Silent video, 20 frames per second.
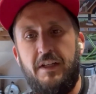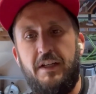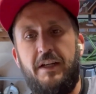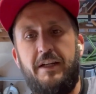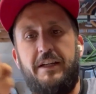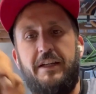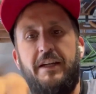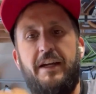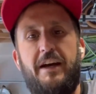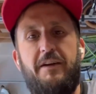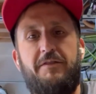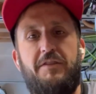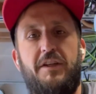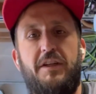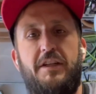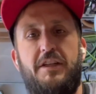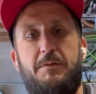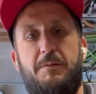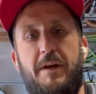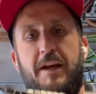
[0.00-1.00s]
I did have to
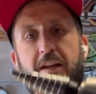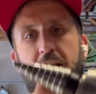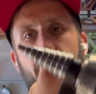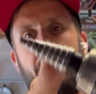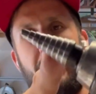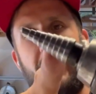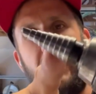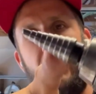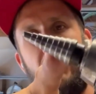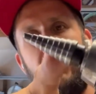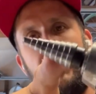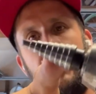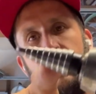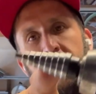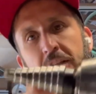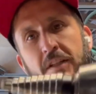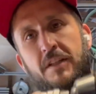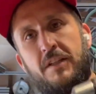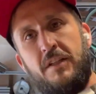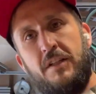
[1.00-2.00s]
expand them out
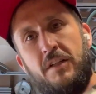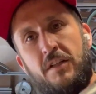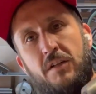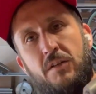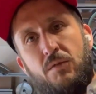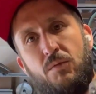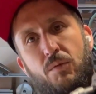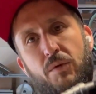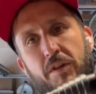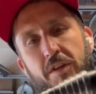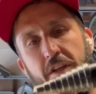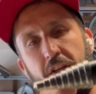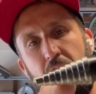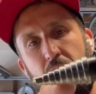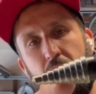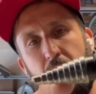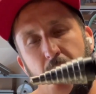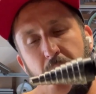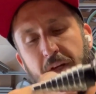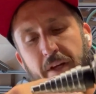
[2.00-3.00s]
with a
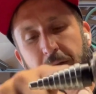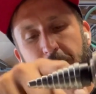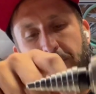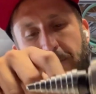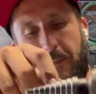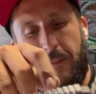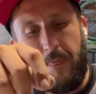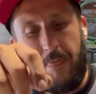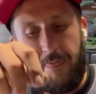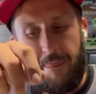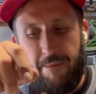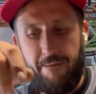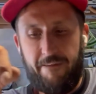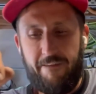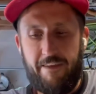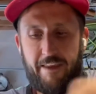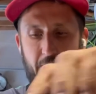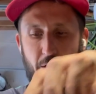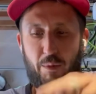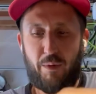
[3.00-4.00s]
unibit.
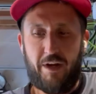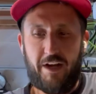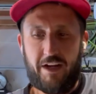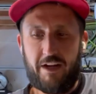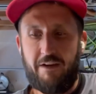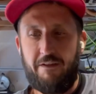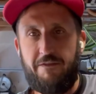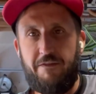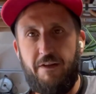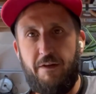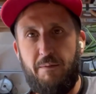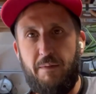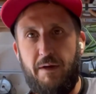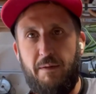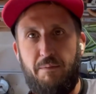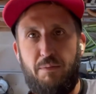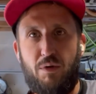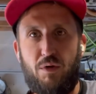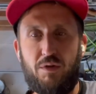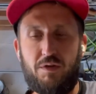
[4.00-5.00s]
That way I can fit my
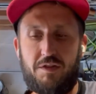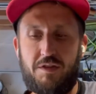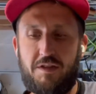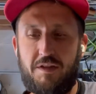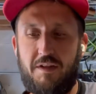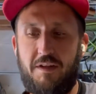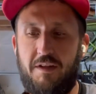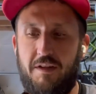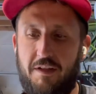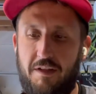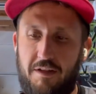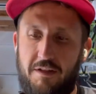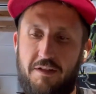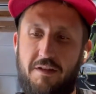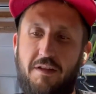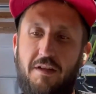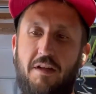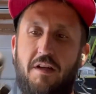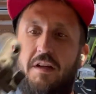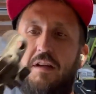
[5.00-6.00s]
bolts, because
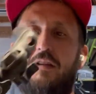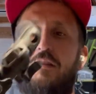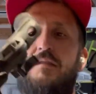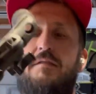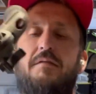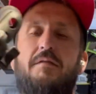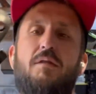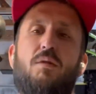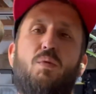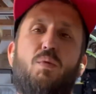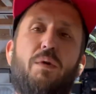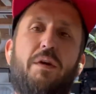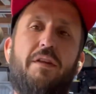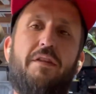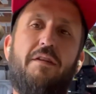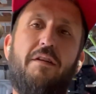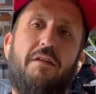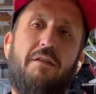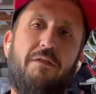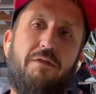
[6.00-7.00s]
the
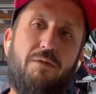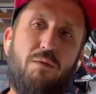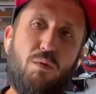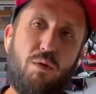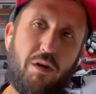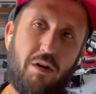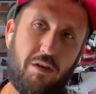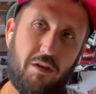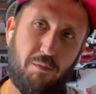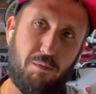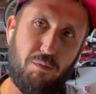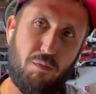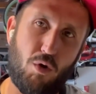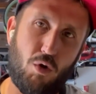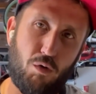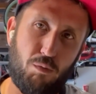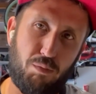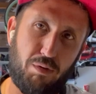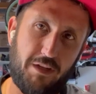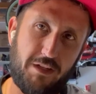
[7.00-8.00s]
width of where the
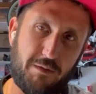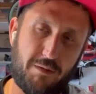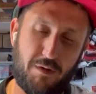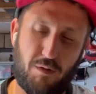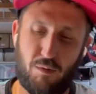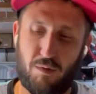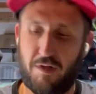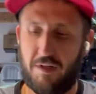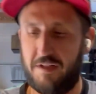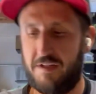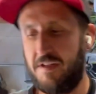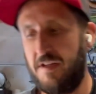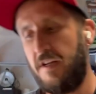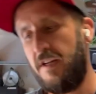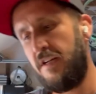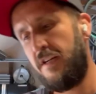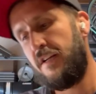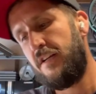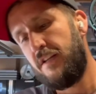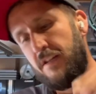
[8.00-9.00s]
hole placement was
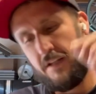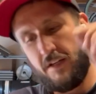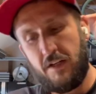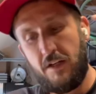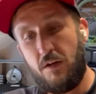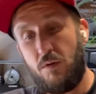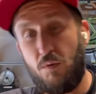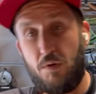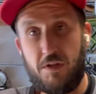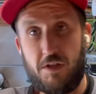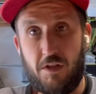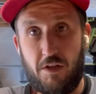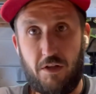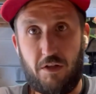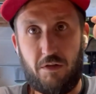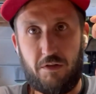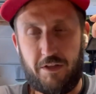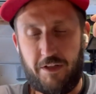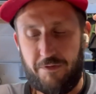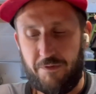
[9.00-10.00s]
a
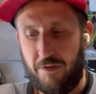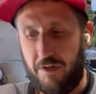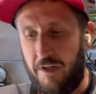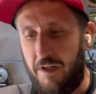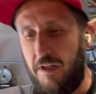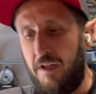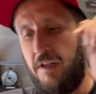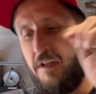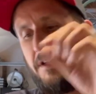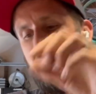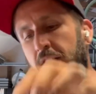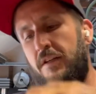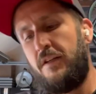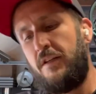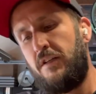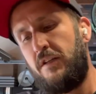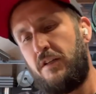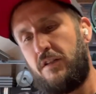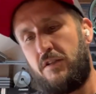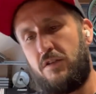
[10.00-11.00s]
little different.
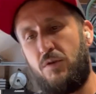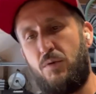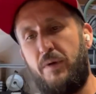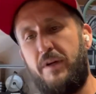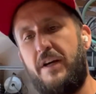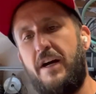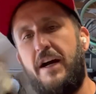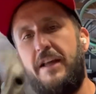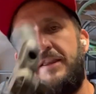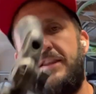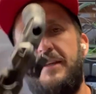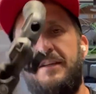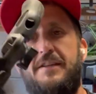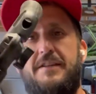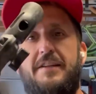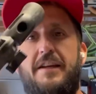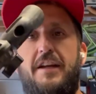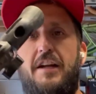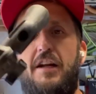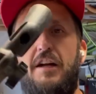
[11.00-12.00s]
So we got this
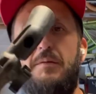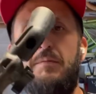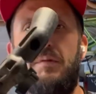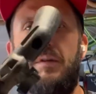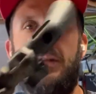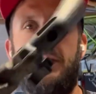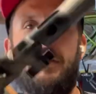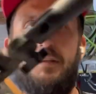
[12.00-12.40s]
set up.